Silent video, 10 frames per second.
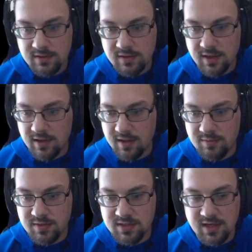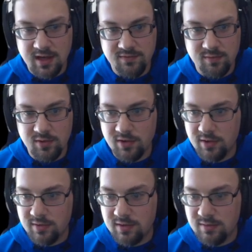That I'm just not familiar
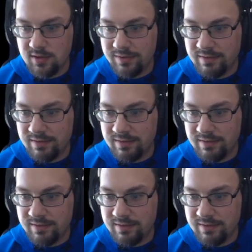with them doing.